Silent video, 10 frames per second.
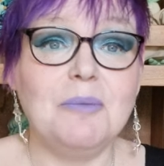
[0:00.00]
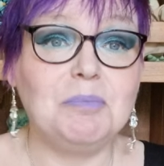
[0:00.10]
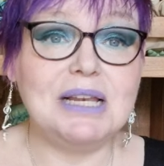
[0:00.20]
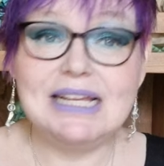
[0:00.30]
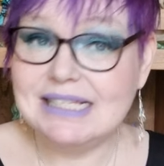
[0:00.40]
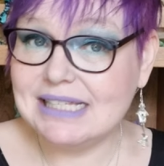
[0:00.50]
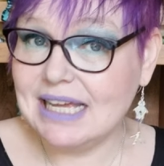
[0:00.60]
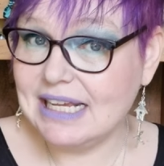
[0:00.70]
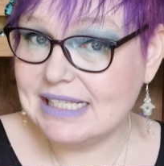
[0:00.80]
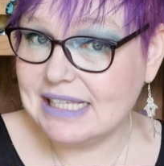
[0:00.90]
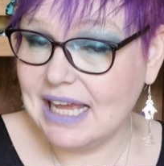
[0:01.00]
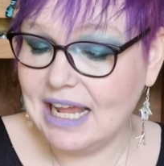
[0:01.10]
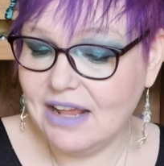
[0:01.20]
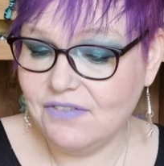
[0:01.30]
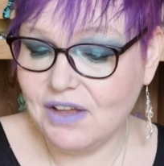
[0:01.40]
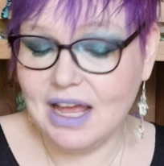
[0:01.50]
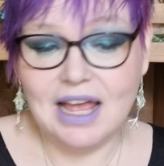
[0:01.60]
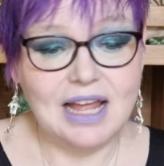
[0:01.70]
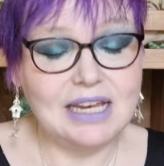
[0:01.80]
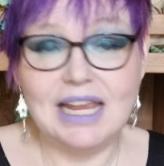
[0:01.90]
Please stay safe.
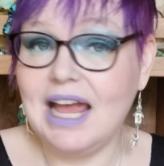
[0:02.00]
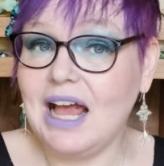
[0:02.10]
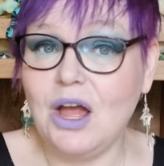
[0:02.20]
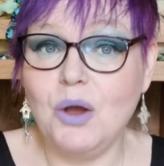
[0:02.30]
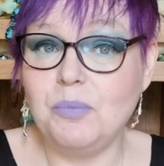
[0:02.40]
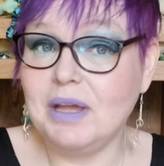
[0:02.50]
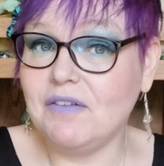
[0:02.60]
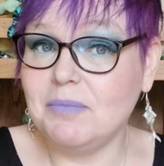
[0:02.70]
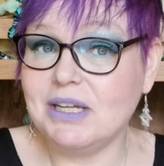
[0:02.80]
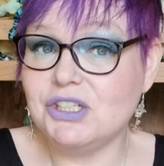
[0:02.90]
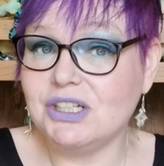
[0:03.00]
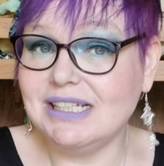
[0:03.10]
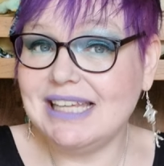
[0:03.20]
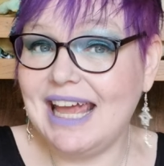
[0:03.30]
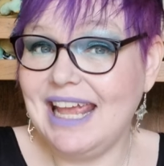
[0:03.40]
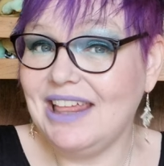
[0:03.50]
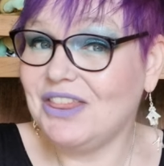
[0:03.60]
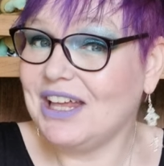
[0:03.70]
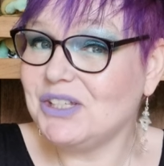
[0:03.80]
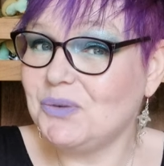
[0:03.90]
And yeah, I hope you have a magical day.
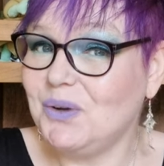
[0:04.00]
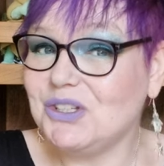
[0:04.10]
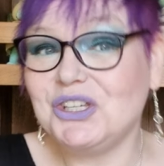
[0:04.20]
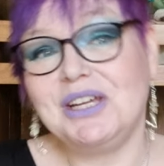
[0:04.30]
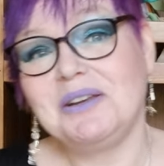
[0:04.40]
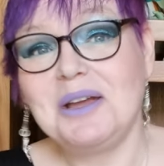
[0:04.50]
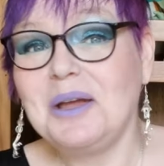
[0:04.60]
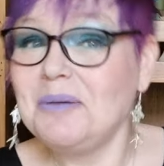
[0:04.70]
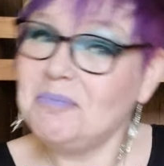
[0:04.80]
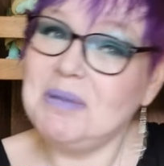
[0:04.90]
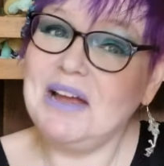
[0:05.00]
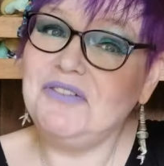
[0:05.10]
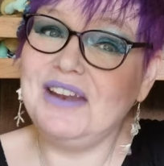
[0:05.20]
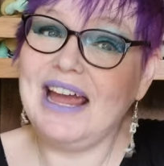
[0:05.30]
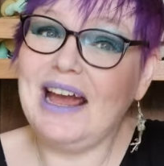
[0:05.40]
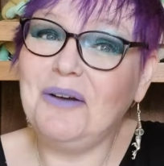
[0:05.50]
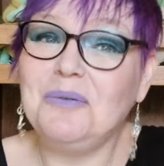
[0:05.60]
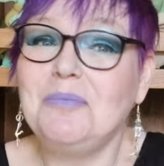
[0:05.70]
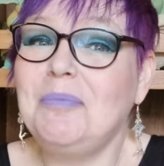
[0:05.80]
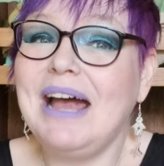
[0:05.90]
Thanks for watching. Bye for now.
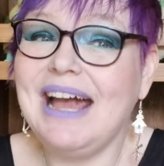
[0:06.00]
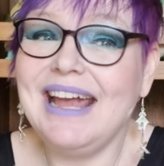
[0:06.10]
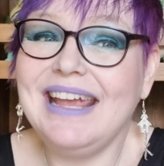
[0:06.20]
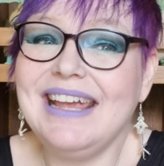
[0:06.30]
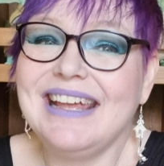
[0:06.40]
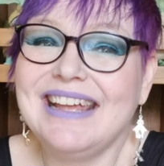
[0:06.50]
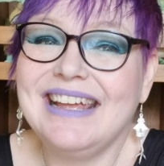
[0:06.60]
Bye.